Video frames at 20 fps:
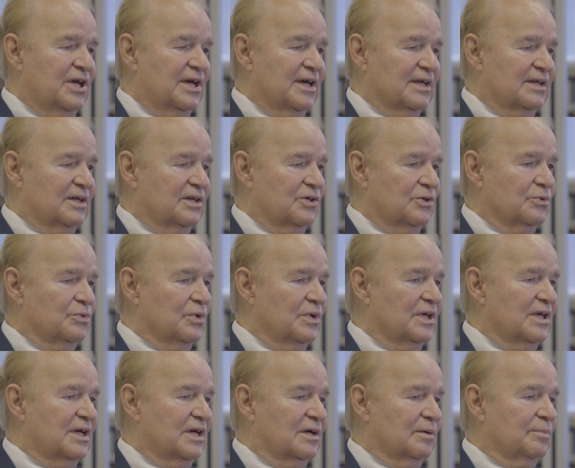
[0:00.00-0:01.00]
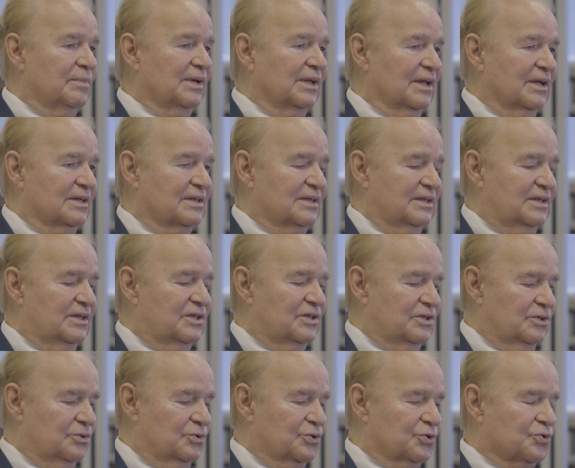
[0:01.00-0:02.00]
had a unique ability
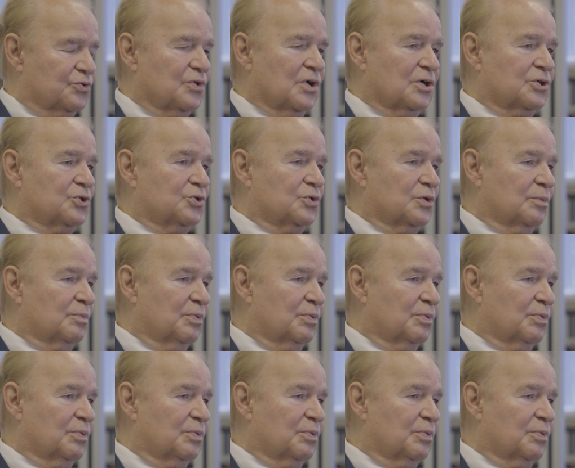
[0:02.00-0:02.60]
to structure a